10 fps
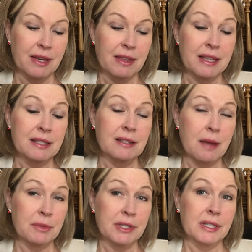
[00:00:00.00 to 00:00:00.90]
This
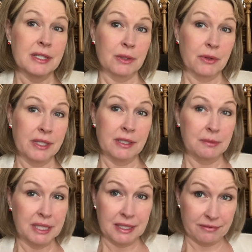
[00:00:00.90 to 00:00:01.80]
summer is going to
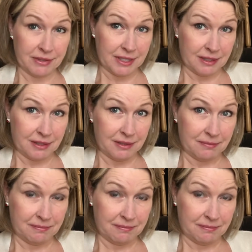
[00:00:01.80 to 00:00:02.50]
be different.